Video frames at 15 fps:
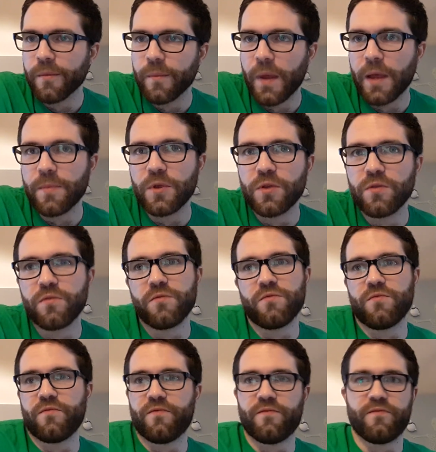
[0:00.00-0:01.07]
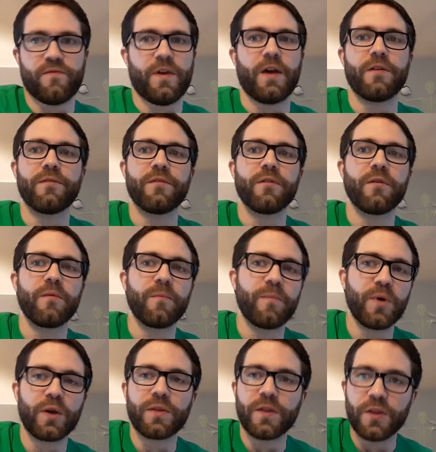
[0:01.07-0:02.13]
Maybe you've found a
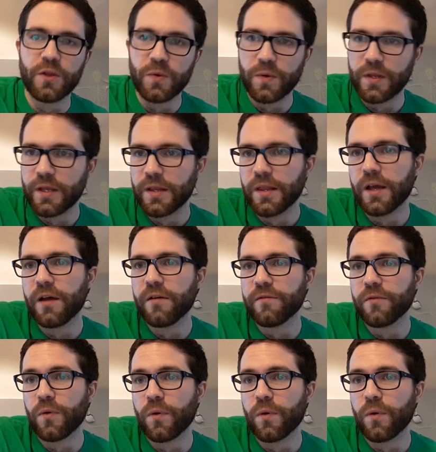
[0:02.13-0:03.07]
book that you really love,